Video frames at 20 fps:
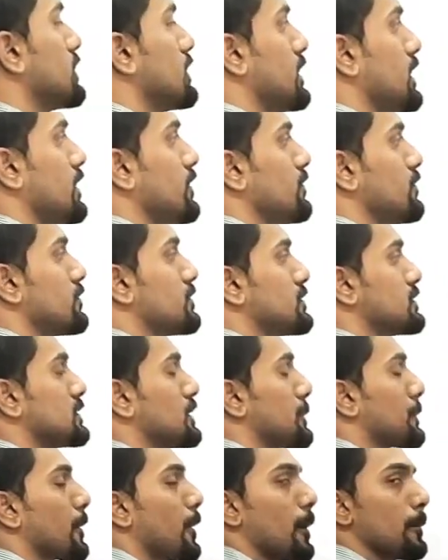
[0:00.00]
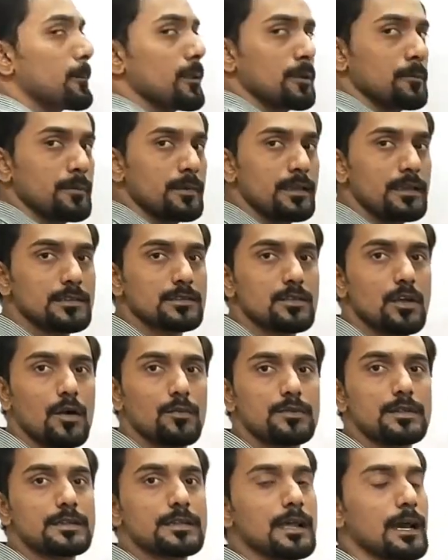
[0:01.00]
if the problem is
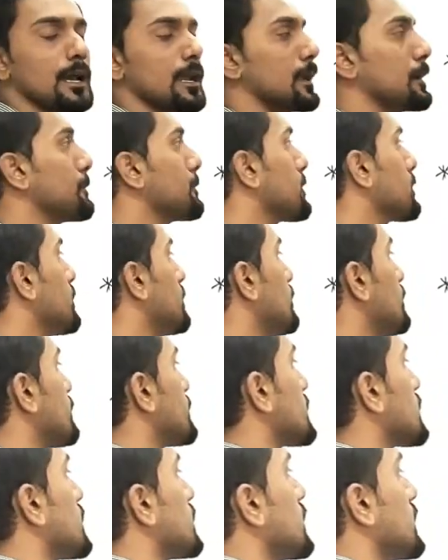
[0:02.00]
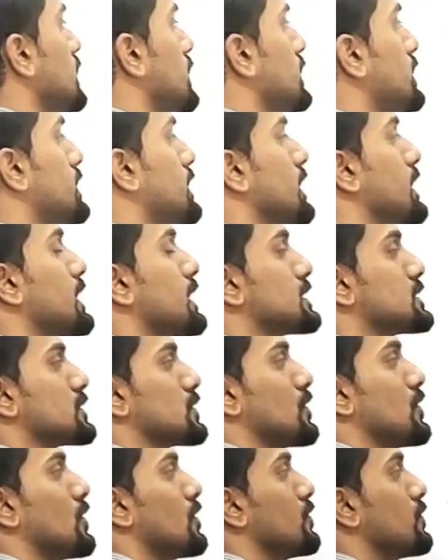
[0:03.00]
of the type
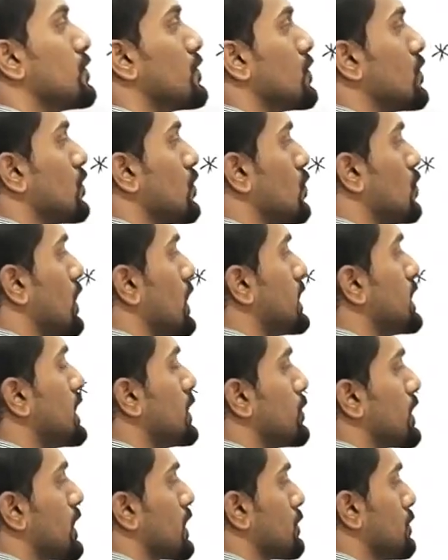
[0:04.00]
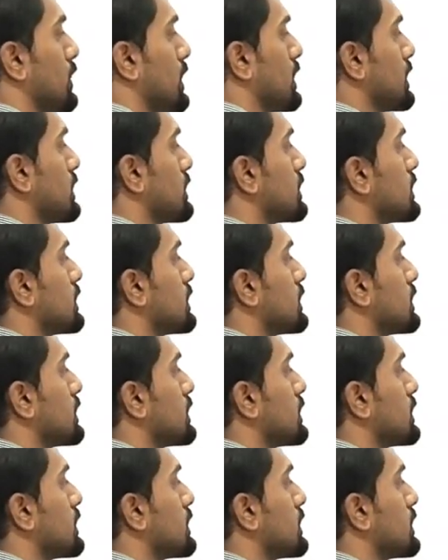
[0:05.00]
integration of 1 divided by